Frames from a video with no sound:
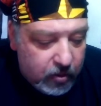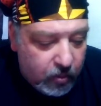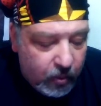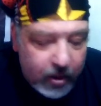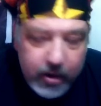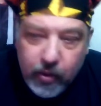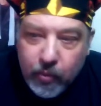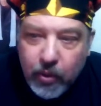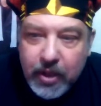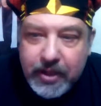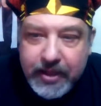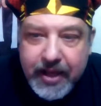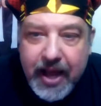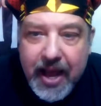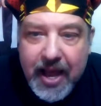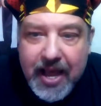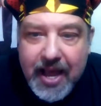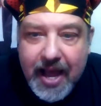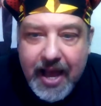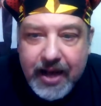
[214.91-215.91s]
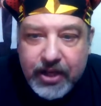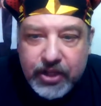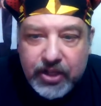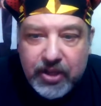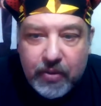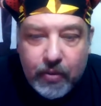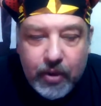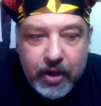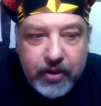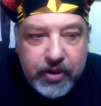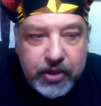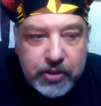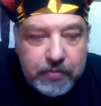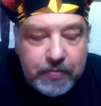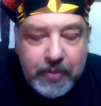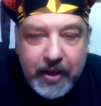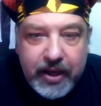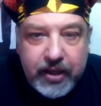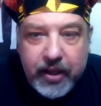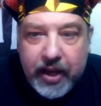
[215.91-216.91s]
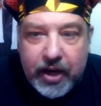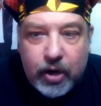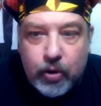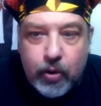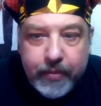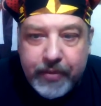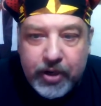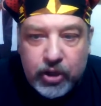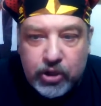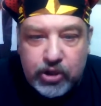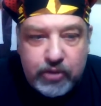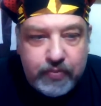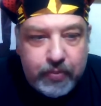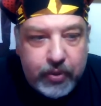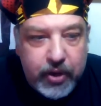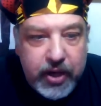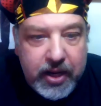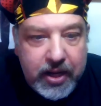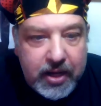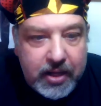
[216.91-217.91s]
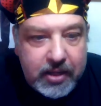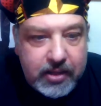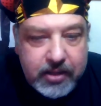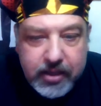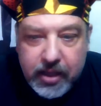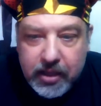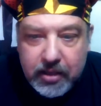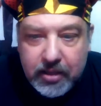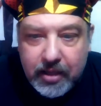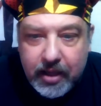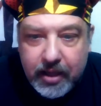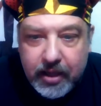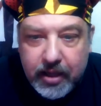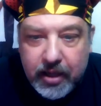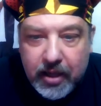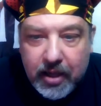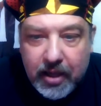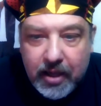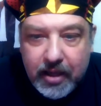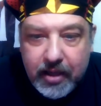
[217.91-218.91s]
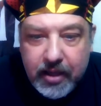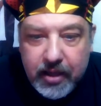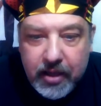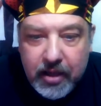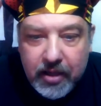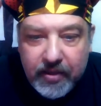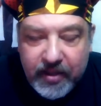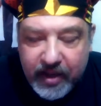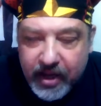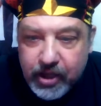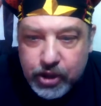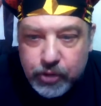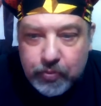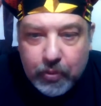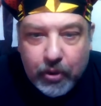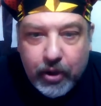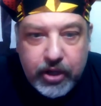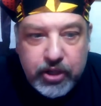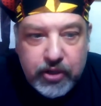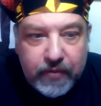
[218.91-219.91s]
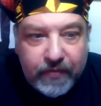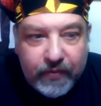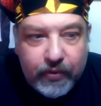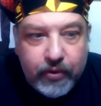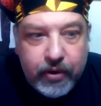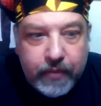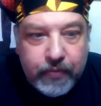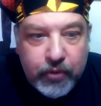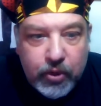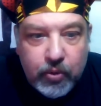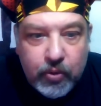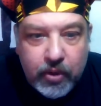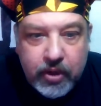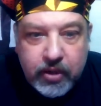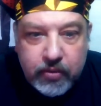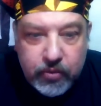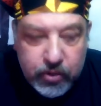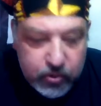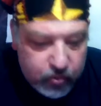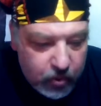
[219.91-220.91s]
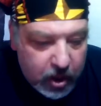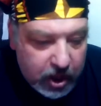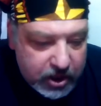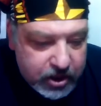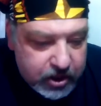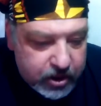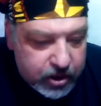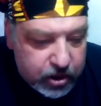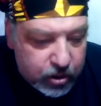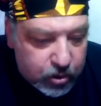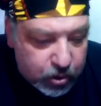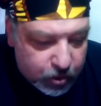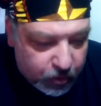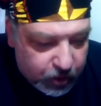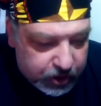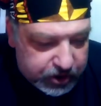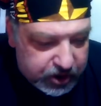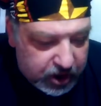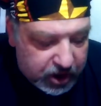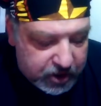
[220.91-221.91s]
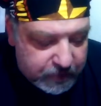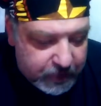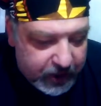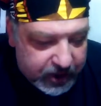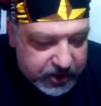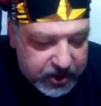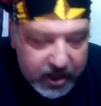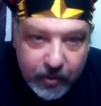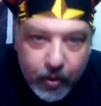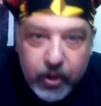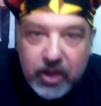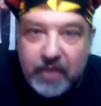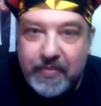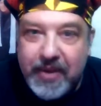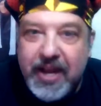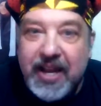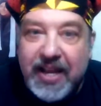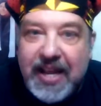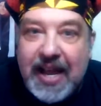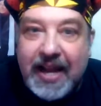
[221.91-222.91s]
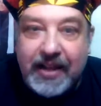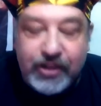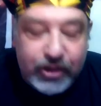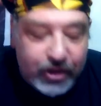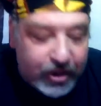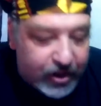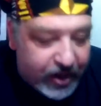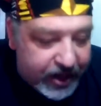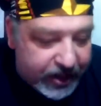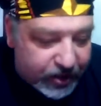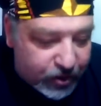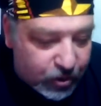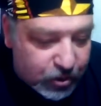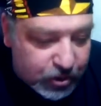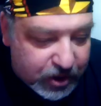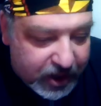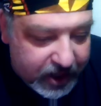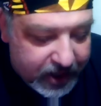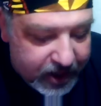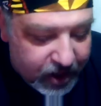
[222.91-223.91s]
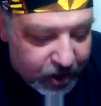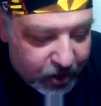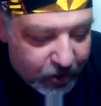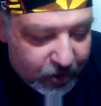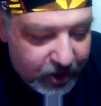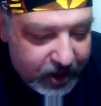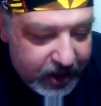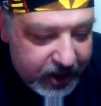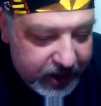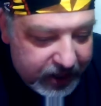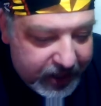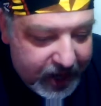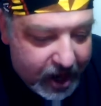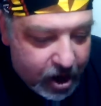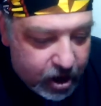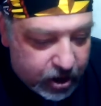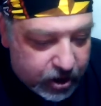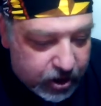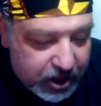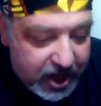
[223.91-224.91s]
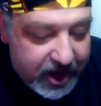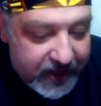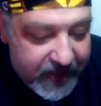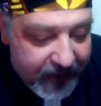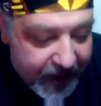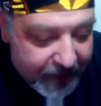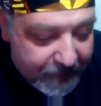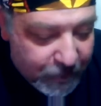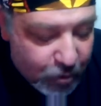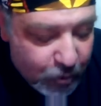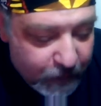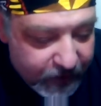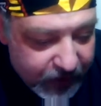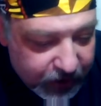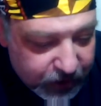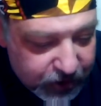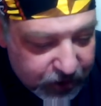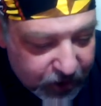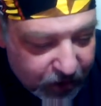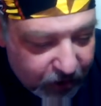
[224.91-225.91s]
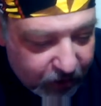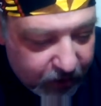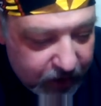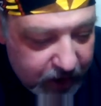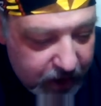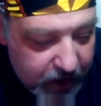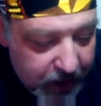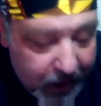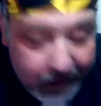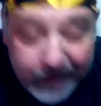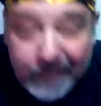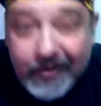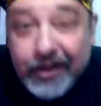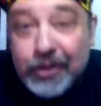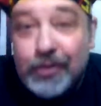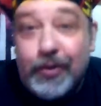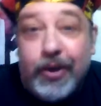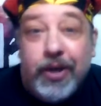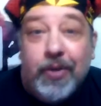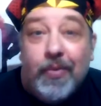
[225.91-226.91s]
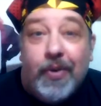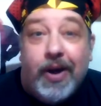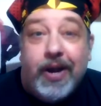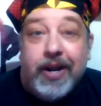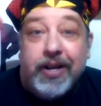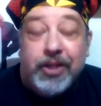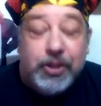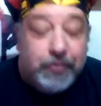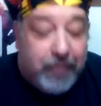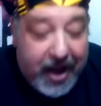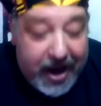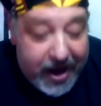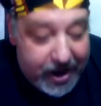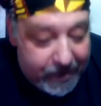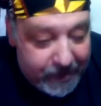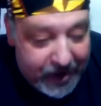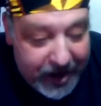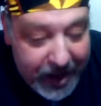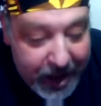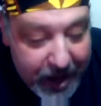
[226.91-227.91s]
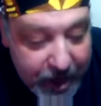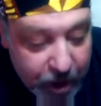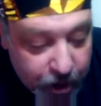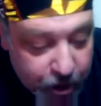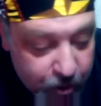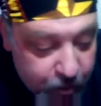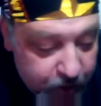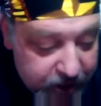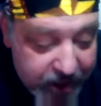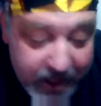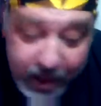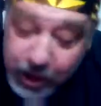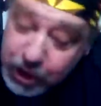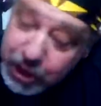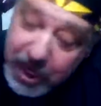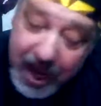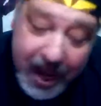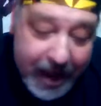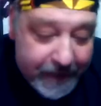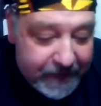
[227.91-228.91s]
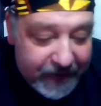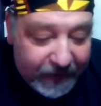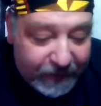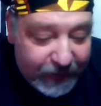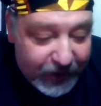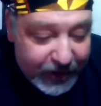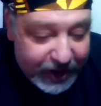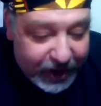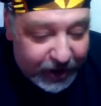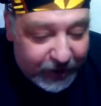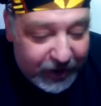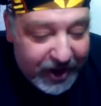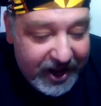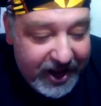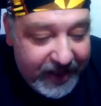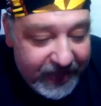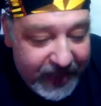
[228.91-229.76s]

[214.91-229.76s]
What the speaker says: one guy actually went on this big like criminal spree, and he said that the inspiration for him doing it was watching The Usual Suspects, that he wanted to be a gangster like those, you know, characters in that movie. So I don't know if that's what you want to inspire, but hey, you're doing your job if, you know,